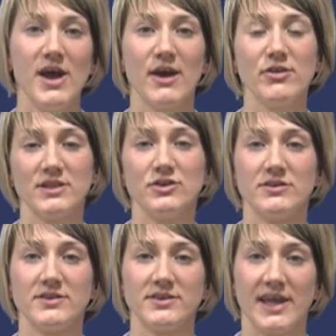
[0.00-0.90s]
Health
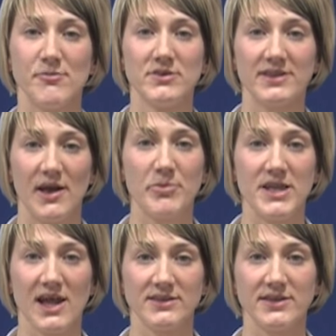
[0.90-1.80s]
Insurance Scheme was set up
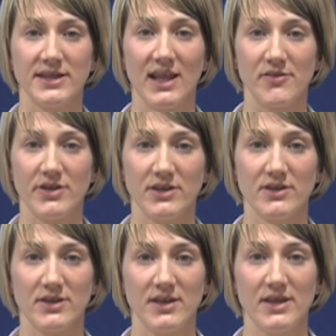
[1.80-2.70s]
in 1911.
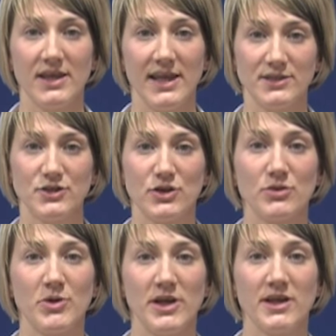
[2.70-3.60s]

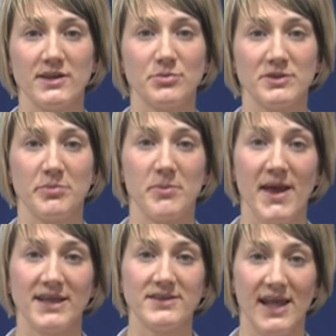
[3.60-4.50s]
Insured workers were to be paid